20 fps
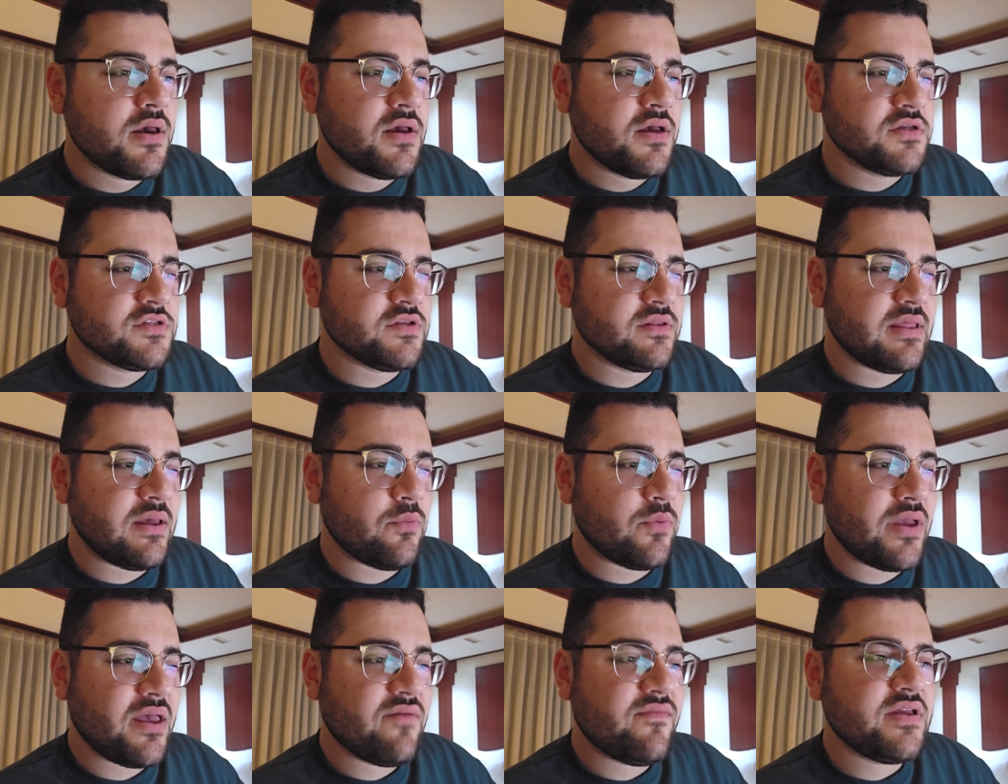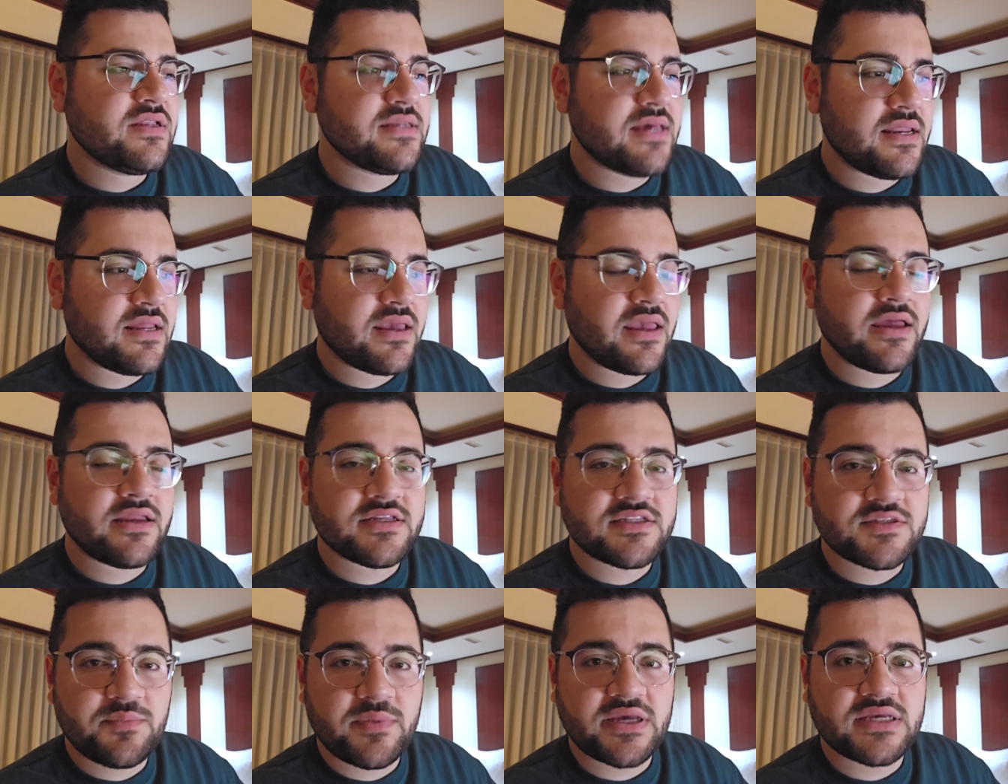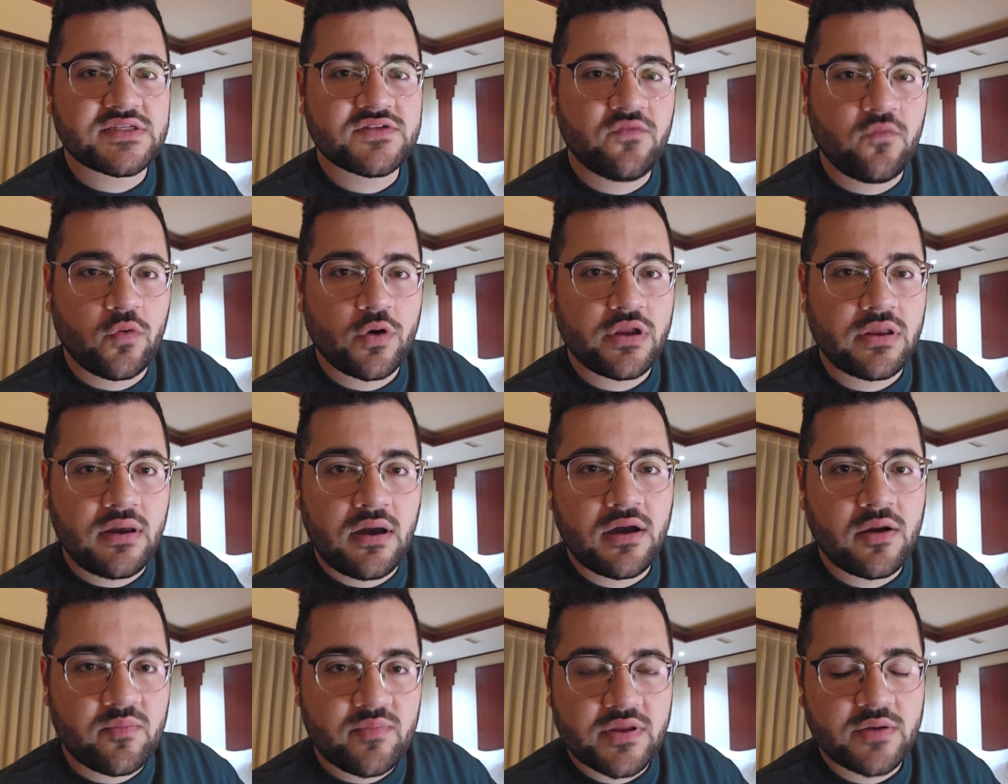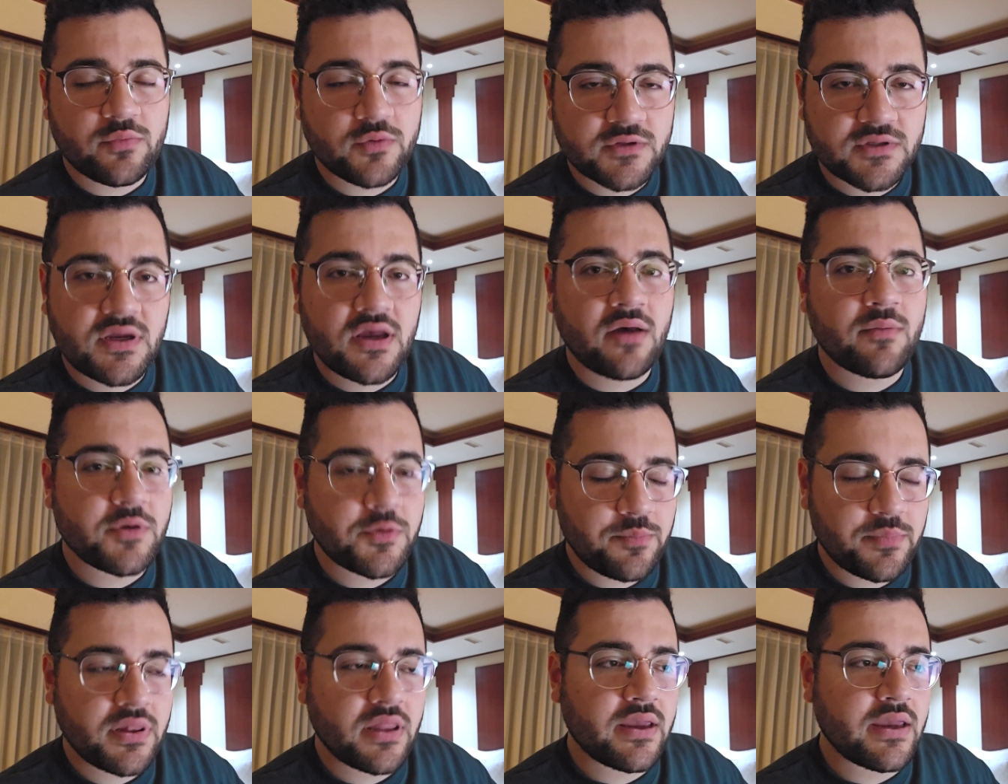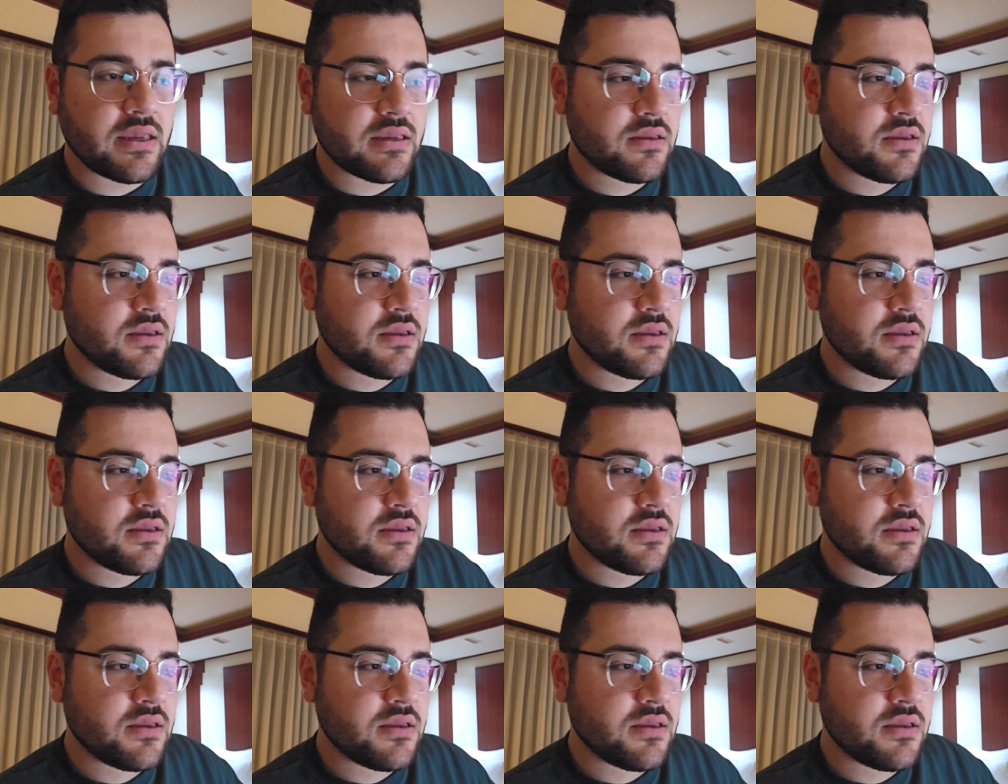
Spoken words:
so that we have a dedicated space for young people to come and play.